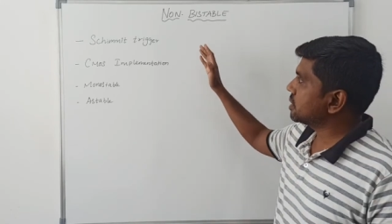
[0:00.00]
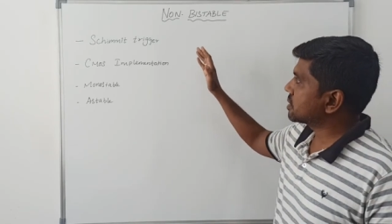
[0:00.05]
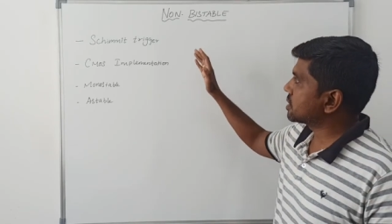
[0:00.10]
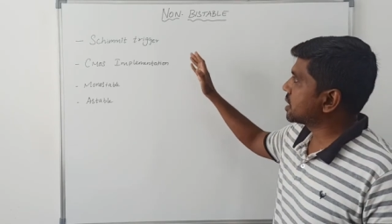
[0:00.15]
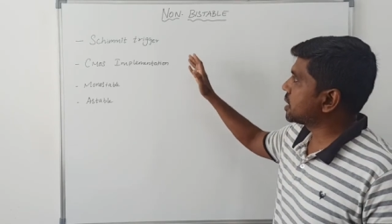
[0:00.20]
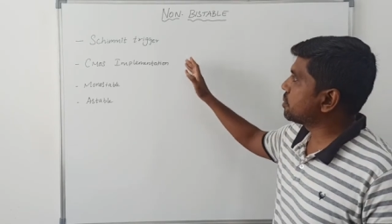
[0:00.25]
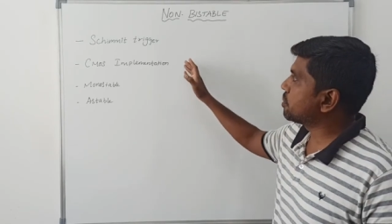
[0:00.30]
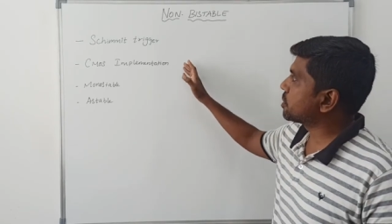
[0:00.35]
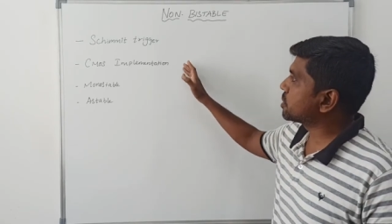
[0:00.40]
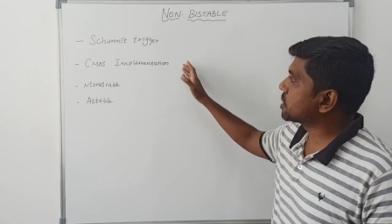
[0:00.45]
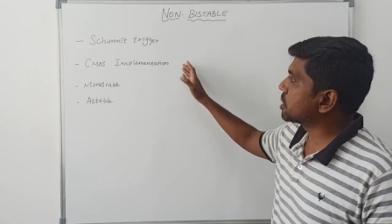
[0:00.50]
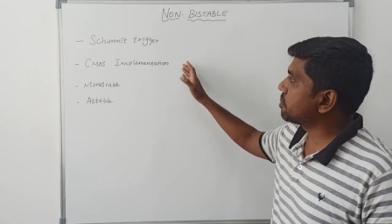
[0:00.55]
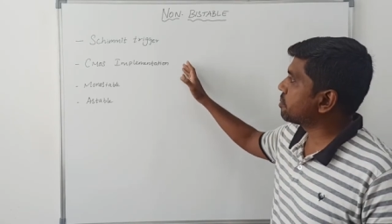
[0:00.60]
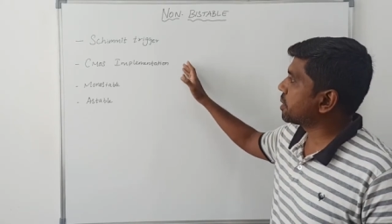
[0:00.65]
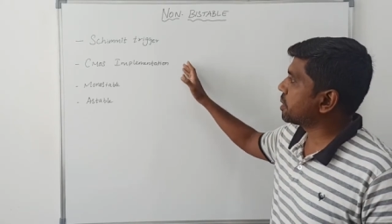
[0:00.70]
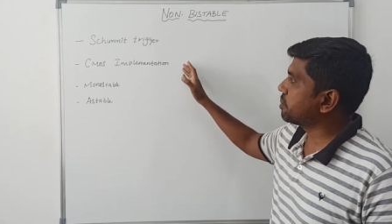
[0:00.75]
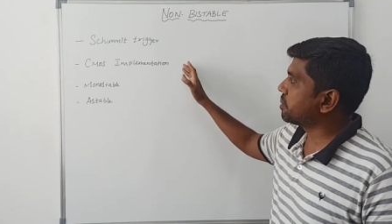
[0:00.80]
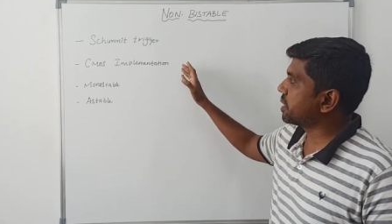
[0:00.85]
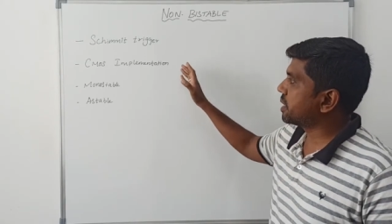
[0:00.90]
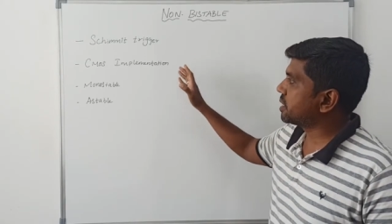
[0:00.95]
CMOS
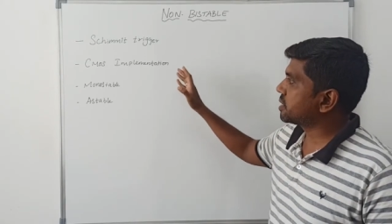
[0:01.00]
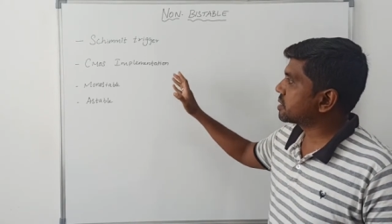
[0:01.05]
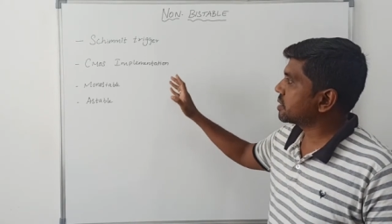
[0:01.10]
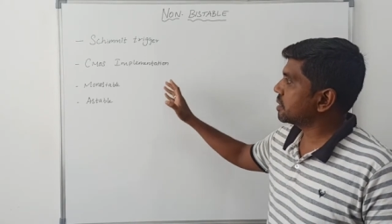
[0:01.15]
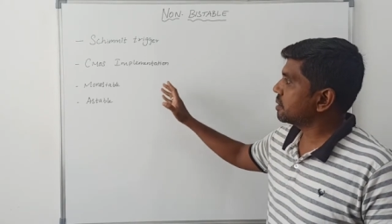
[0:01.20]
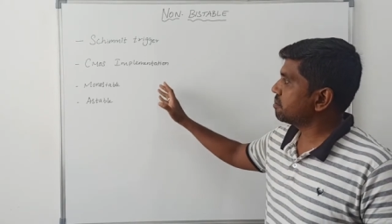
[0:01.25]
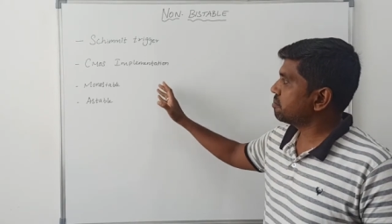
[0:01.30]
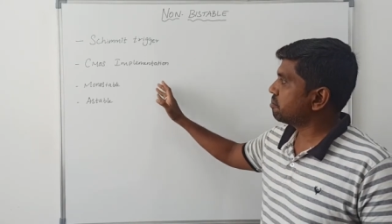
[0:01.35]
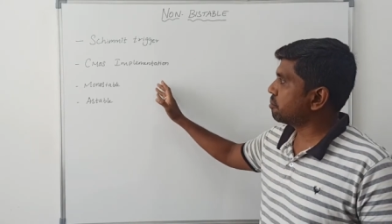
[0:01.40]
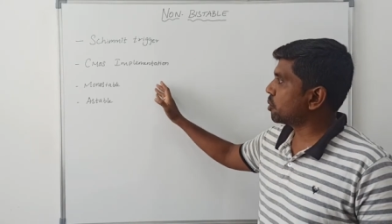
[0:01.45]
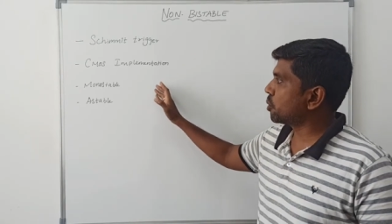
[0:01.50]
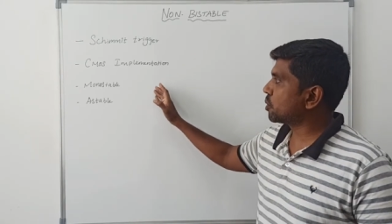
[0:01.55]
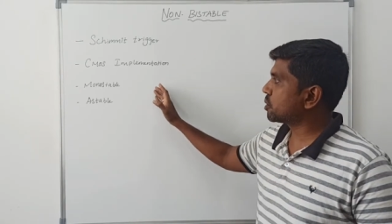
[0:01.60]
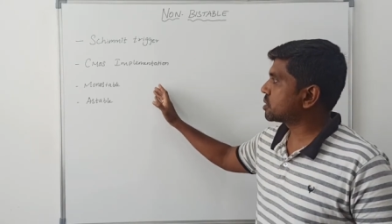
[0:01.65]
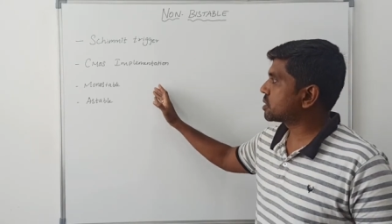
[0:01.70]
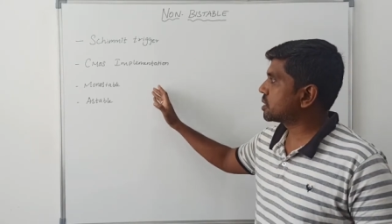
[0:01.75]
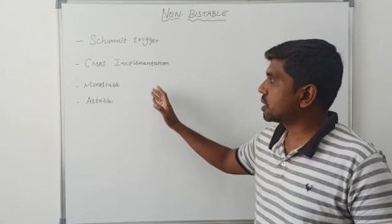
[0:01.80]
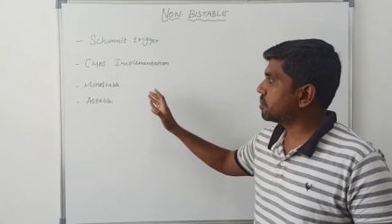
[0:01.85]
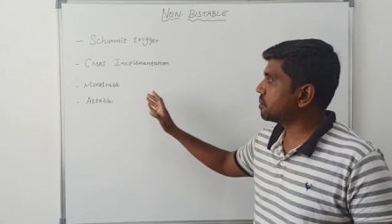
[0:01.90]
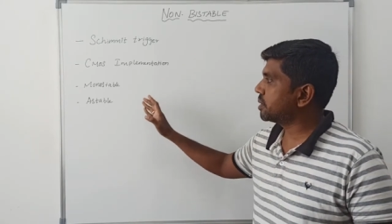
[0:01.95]
implementation,
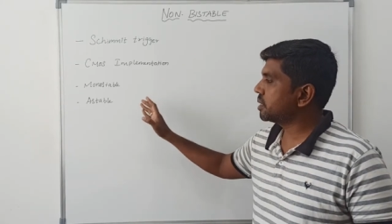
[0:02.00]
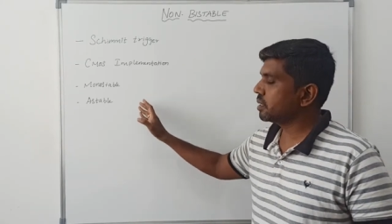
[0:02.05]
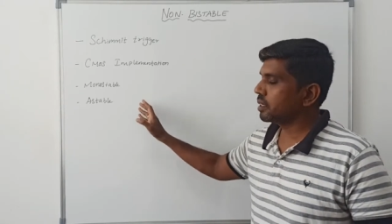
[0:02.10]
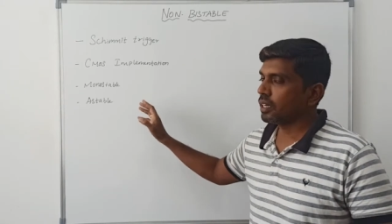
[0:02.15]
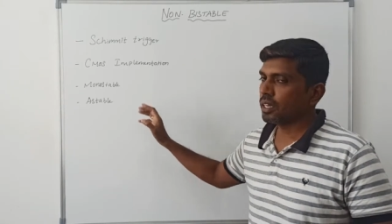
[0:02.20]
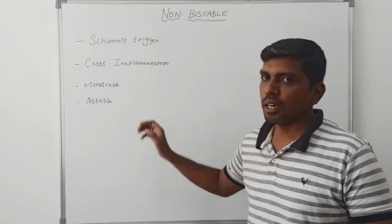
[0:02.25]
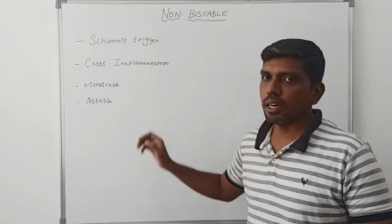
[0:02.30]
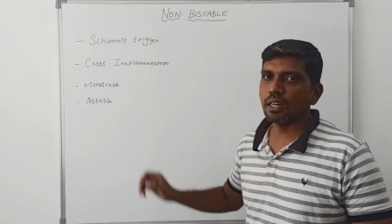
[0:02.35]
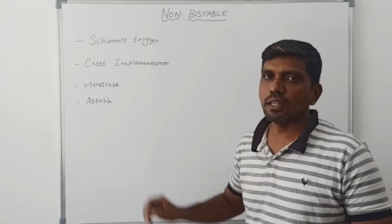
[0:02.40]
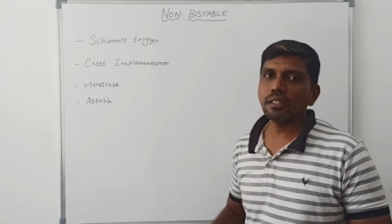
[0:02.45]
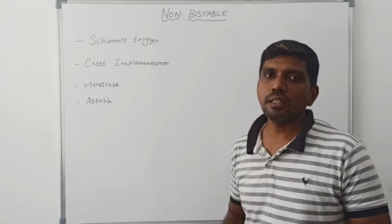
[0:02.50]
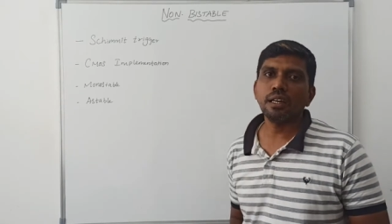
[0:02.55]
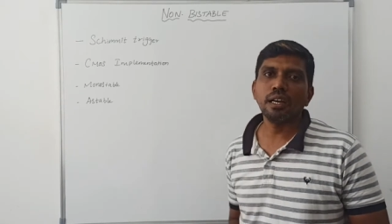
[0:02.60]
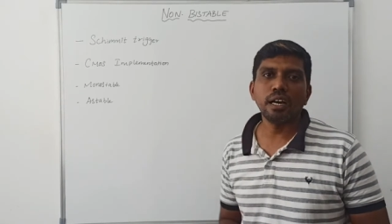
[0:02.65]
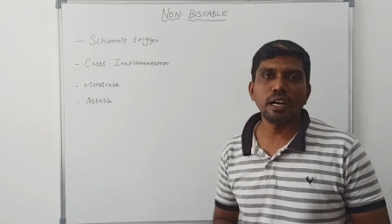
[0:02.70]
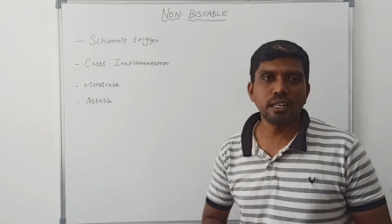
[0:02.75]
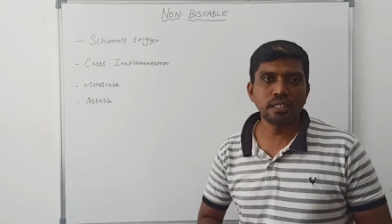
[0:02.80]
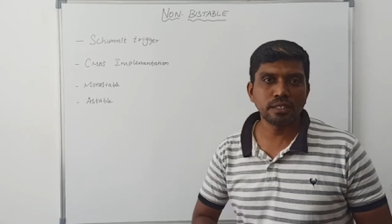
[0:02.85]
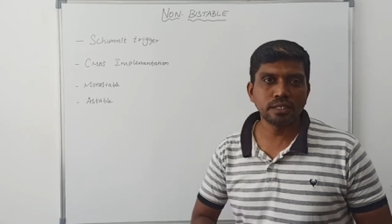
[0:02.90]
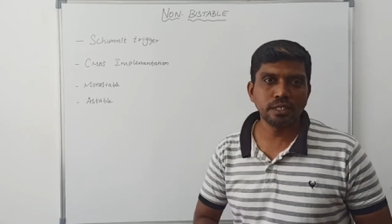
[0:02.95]
monostable
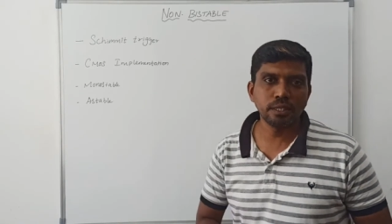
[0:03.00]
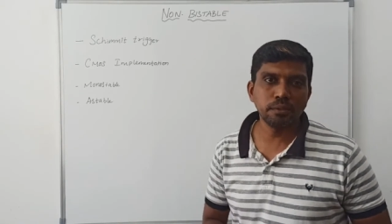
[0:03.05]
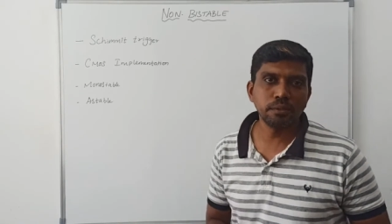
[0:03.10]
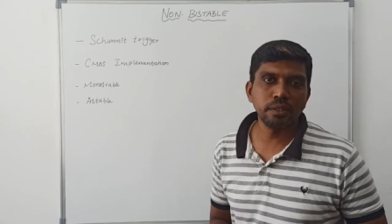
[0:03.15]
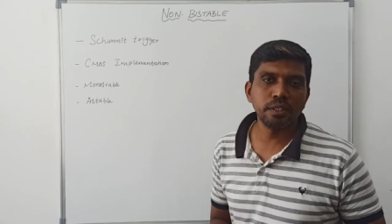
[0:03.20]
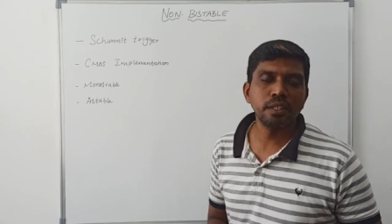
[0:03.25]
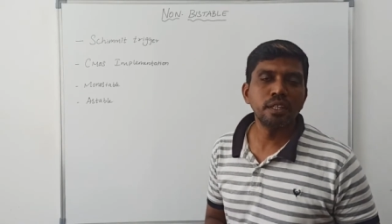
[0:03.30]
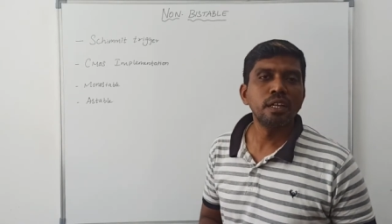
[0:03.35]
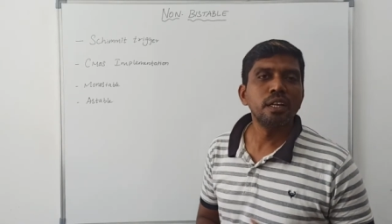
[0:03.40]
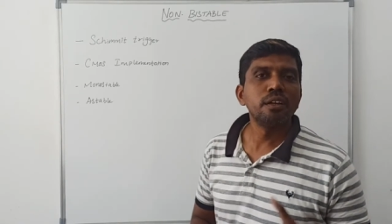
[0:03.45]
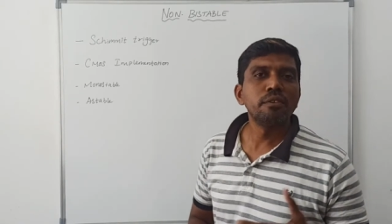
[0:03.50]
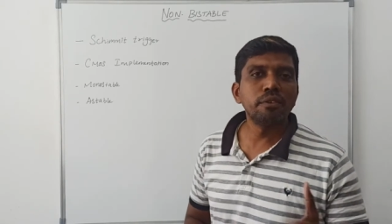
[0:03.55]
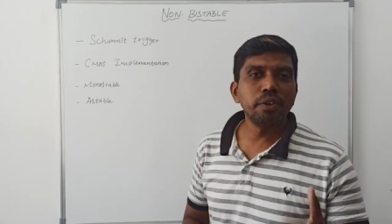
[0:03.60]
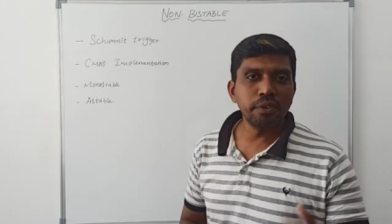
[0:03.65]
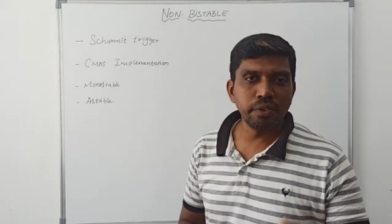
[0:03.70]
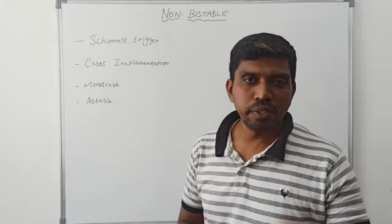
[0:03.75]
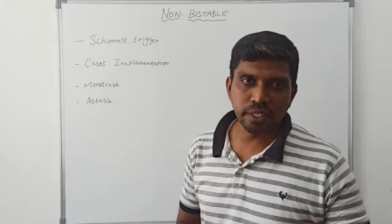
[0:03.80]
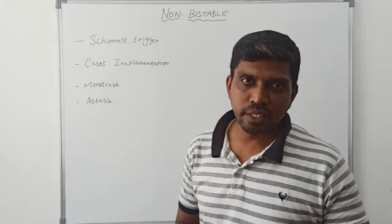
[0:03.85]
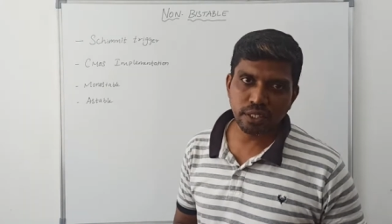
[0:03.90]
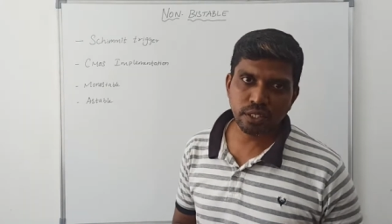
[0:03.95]
and astable. We
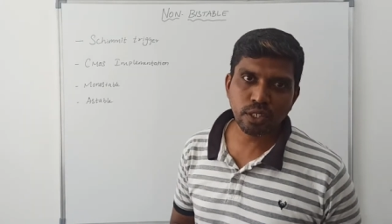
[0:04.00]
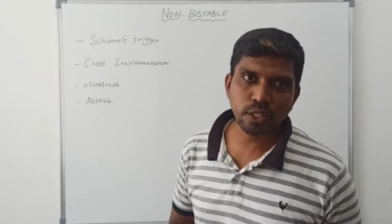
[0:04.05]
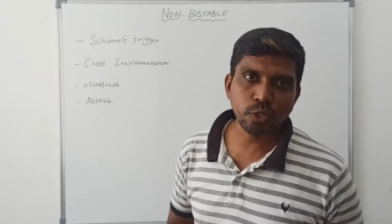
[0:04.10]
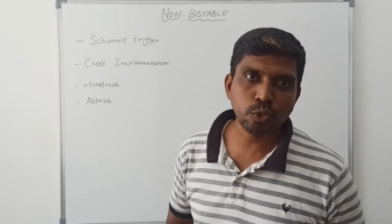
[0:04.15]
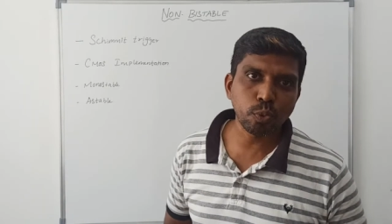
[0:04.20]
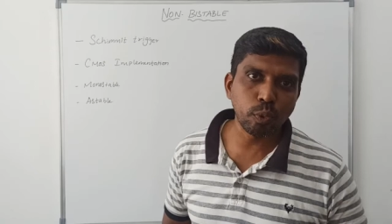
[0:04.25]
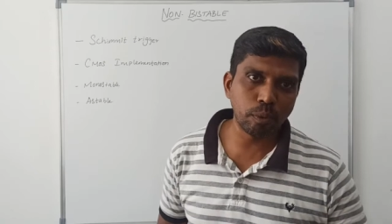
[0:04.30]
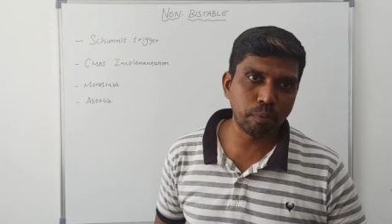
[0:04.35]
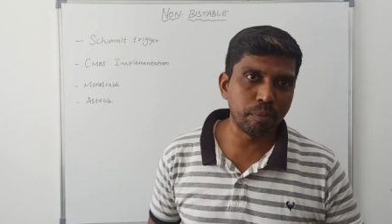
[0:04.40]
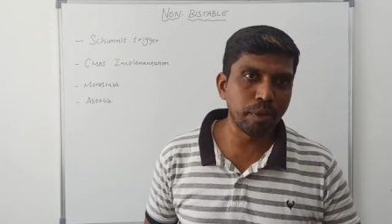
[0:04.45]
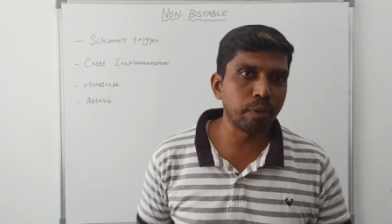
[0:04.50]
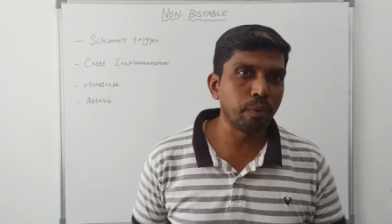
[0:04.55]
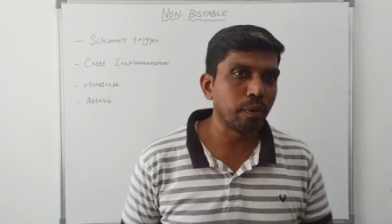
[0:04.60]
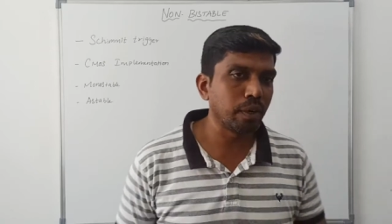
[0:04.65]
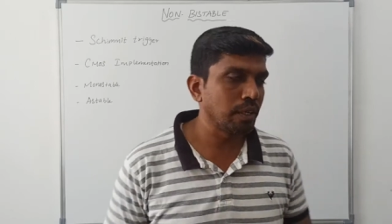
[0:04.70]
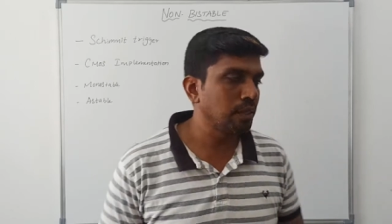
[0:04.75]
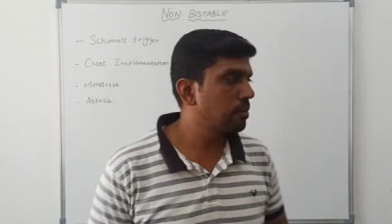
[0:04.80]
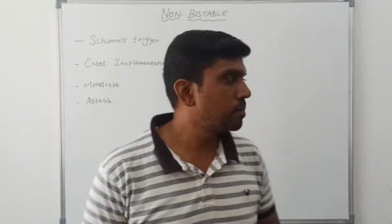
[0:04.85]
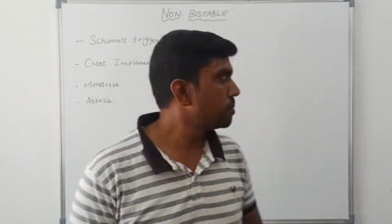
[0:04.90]
will discuss one by one.